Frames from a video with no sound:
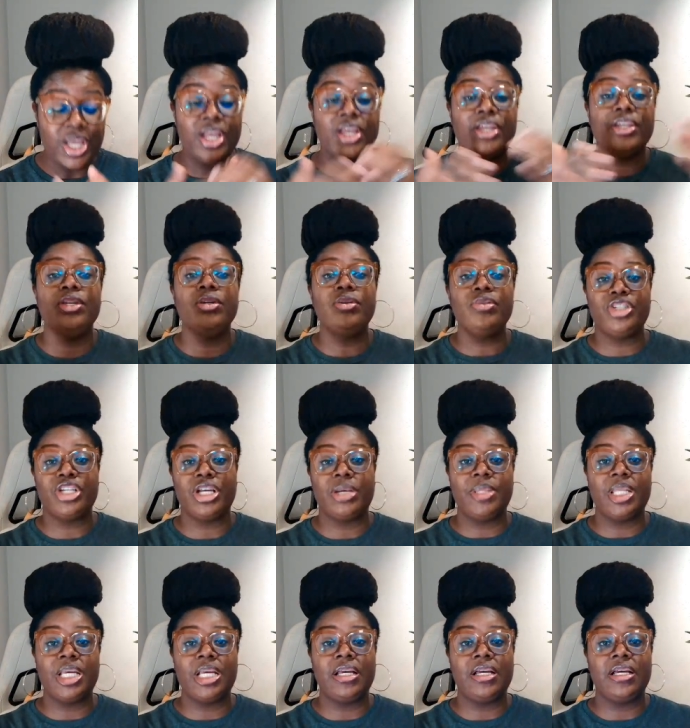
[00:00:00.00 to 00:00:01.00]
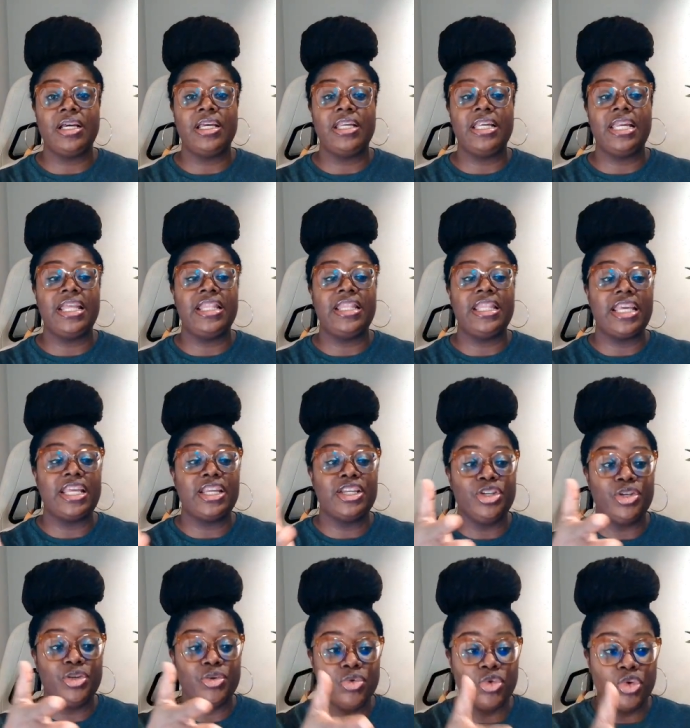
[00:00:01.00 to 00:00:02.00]
you jump the gun and then
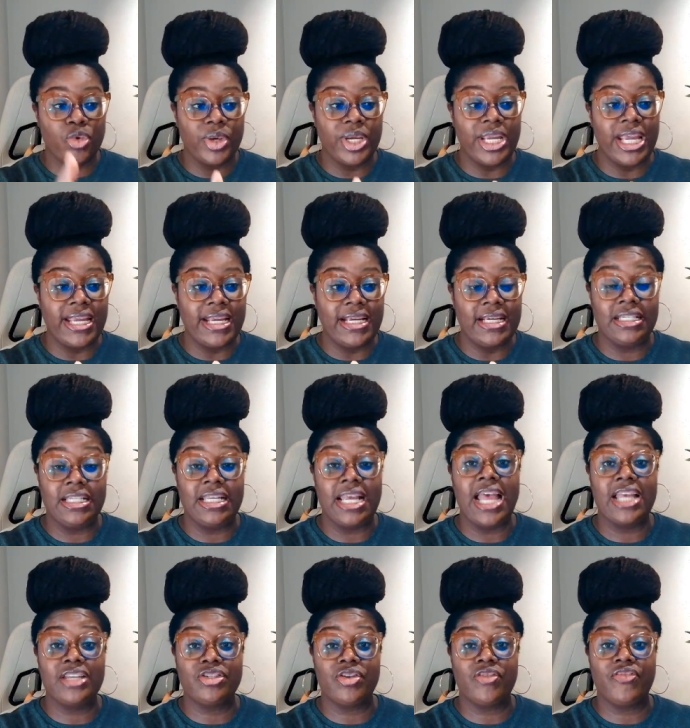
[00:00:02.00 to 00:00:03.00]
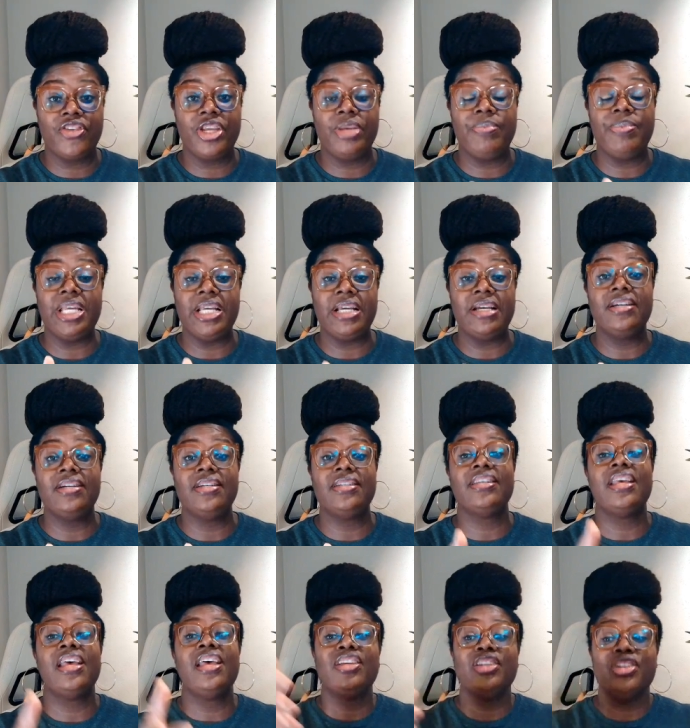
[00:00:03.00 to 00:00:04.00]
you create catastrophe because
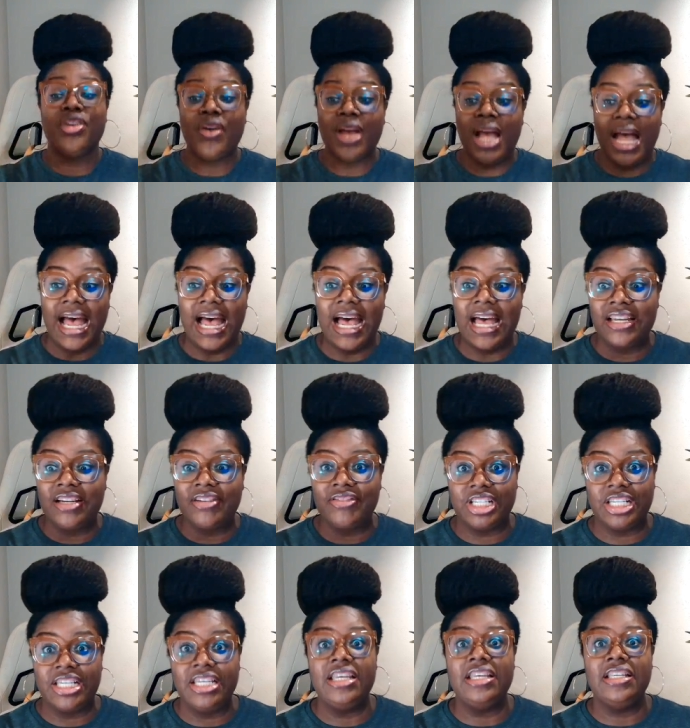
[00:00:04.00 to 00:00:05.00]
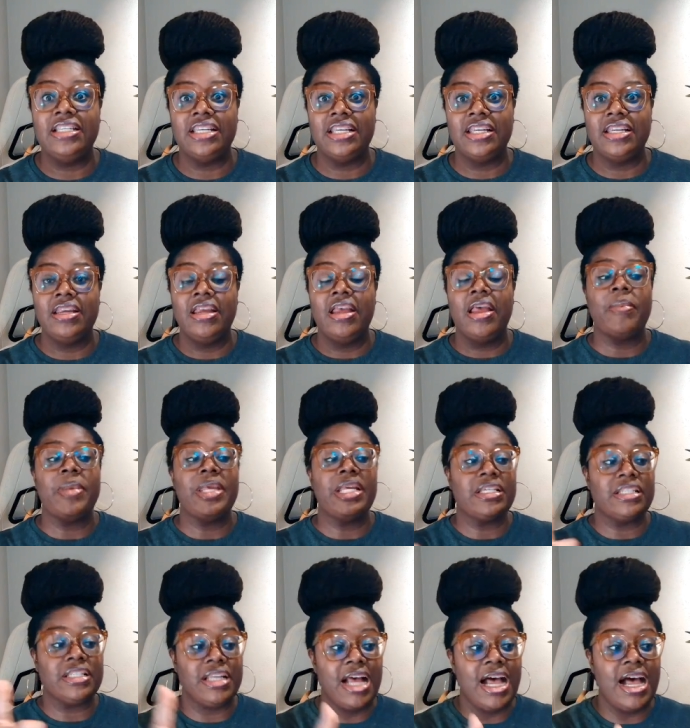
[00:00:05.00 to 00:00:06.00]
you're out of season. Because
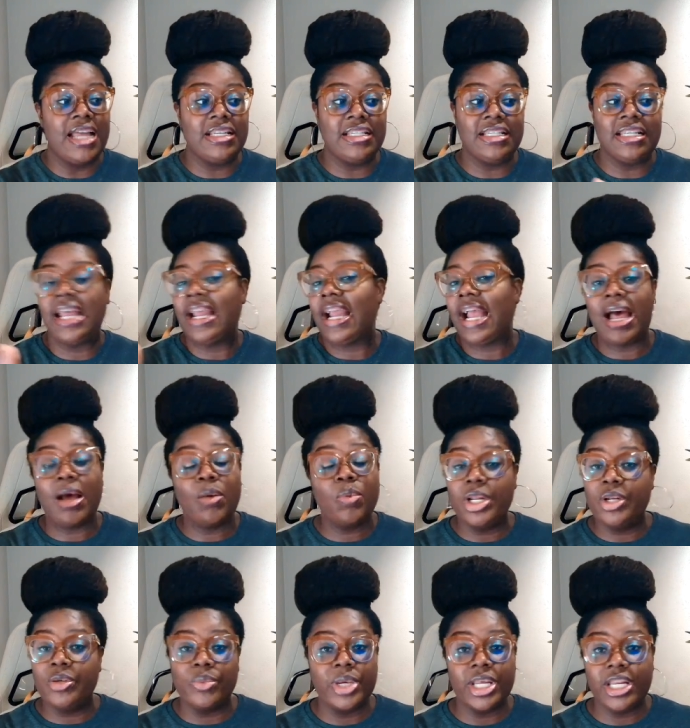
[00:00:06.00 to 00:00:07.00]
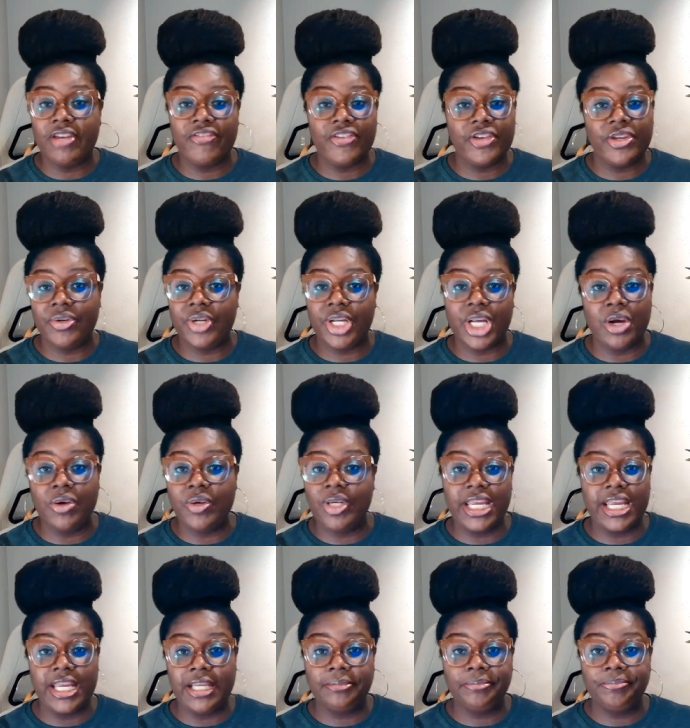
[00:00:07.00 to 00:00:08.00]
God is like, I wasn't ready for you to go
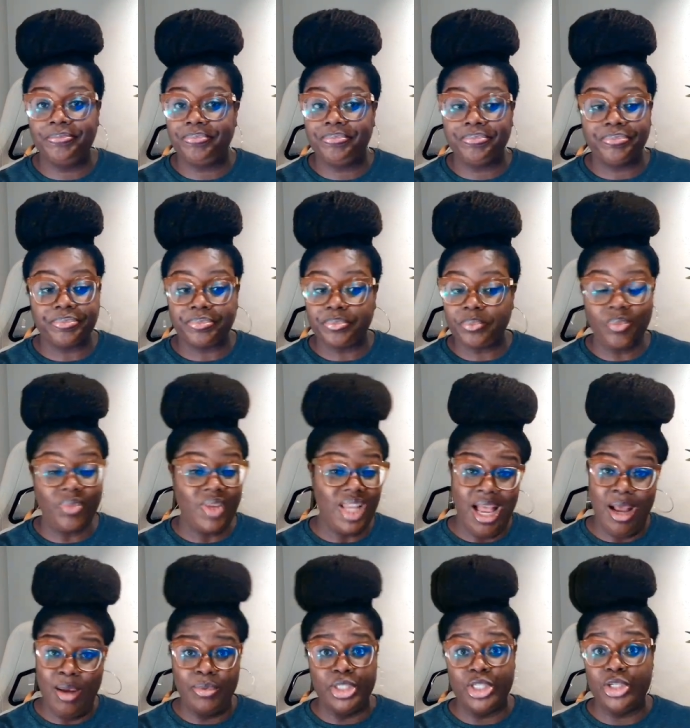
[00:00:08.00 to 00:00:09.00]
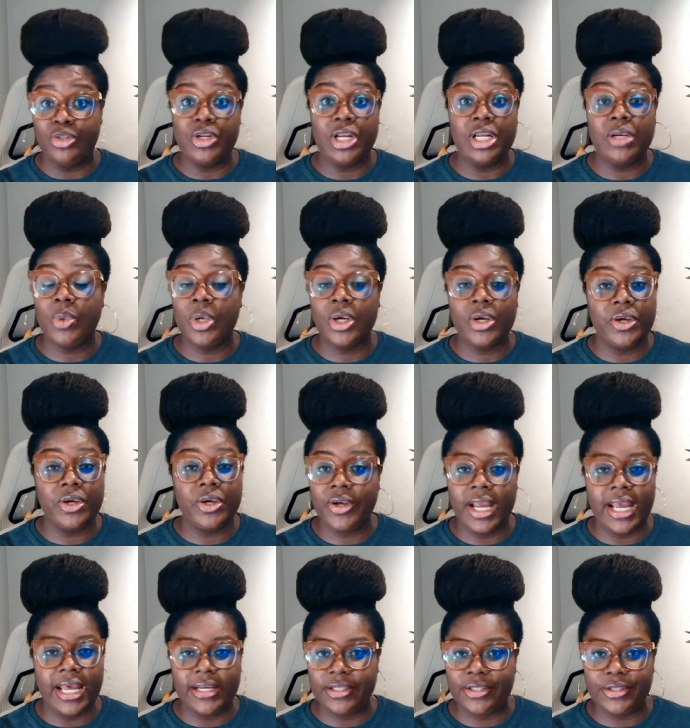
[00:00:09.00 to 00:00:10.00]
yet. I'm still trying to work on your
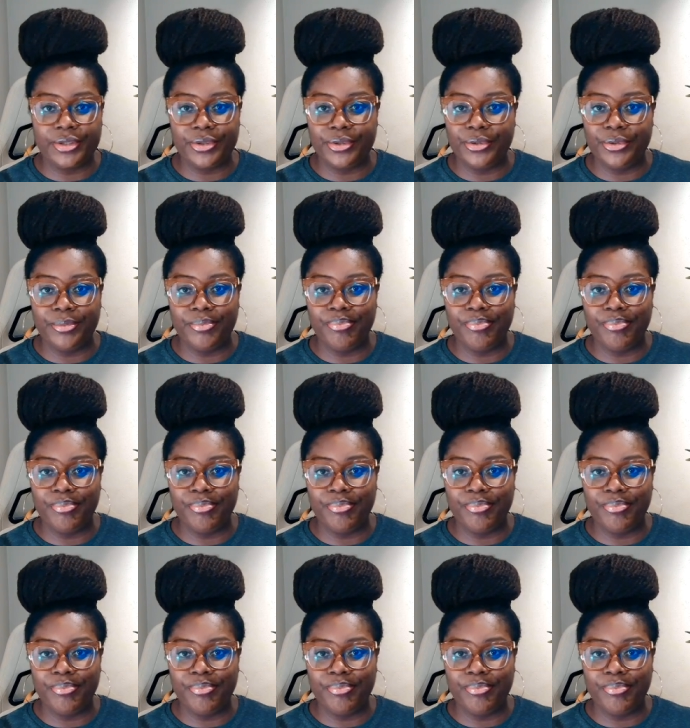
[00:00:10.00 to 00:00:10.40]
attitude.